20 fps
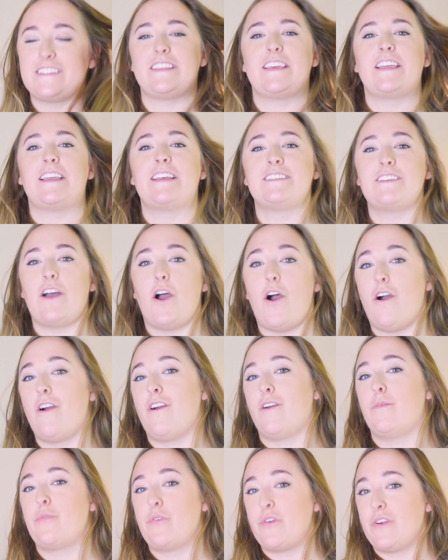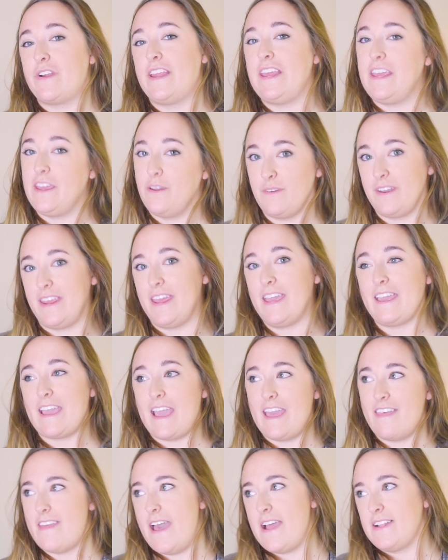things are pretty
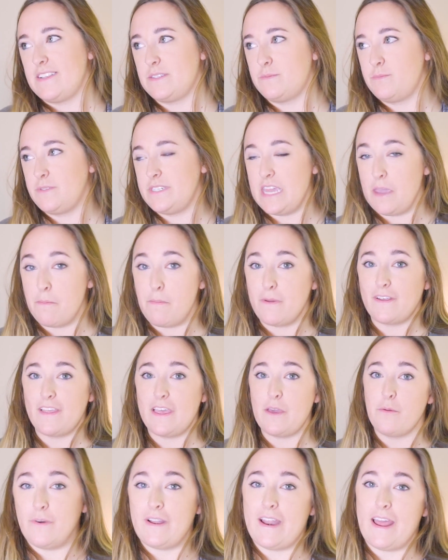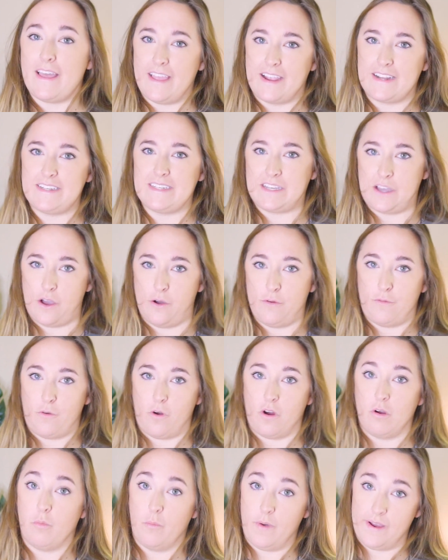unique and that's typically what I like to go
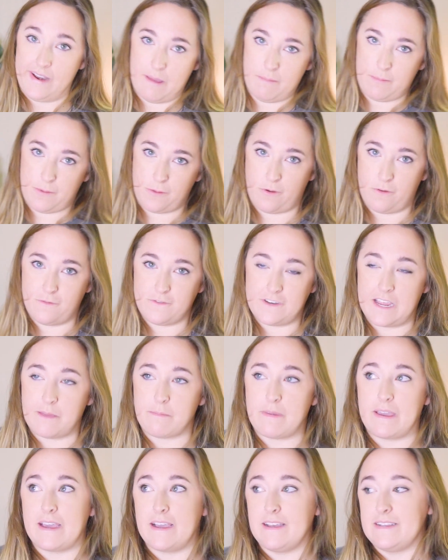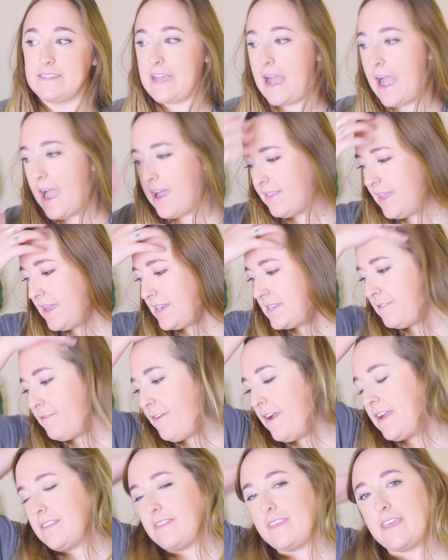for when I'm thrifting because I like to
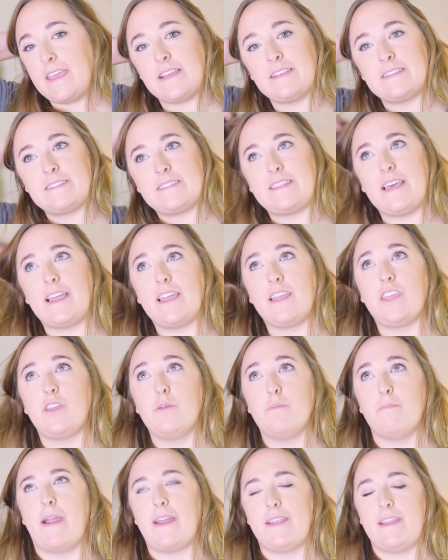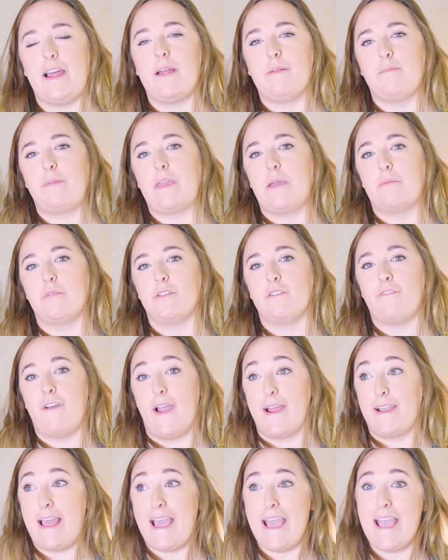find things that you might not be able to
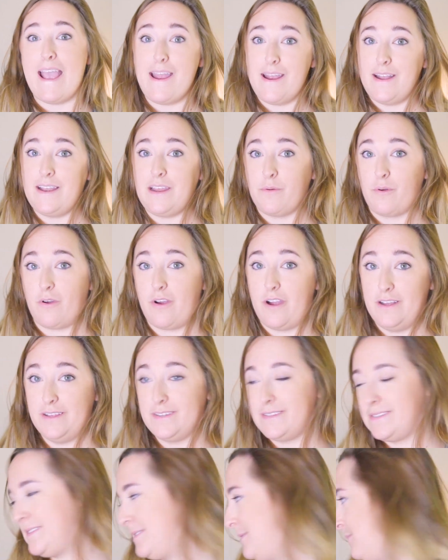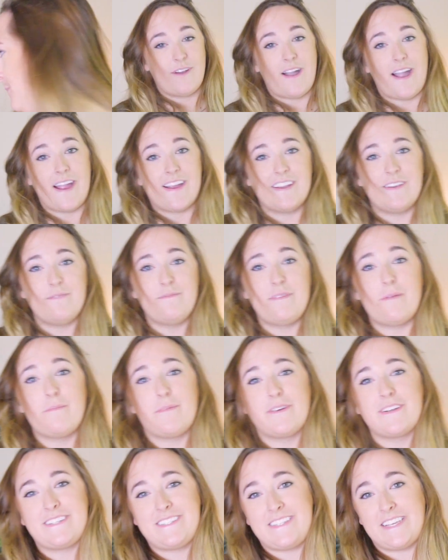find anywhere else. So item
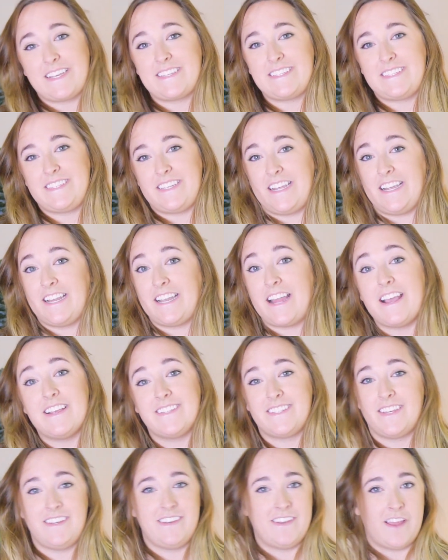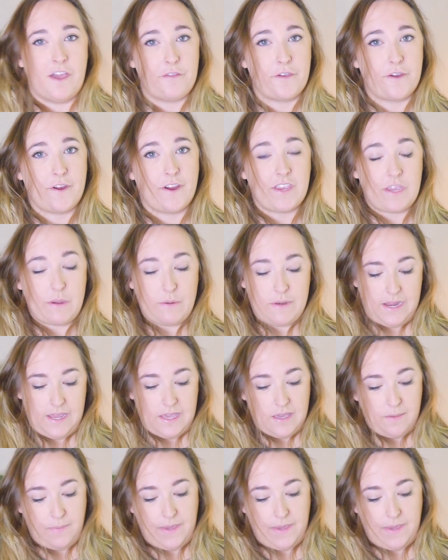number 16 is another unique